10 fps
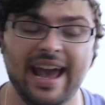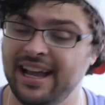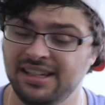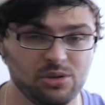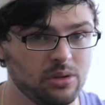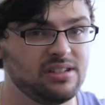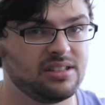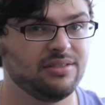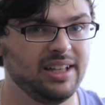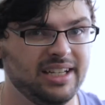Any sources
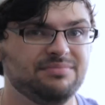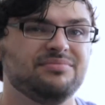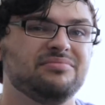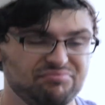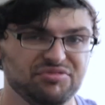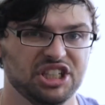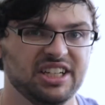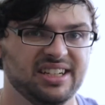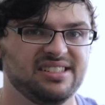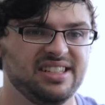of light, you're
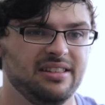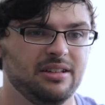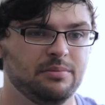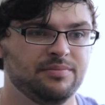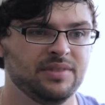going to see them.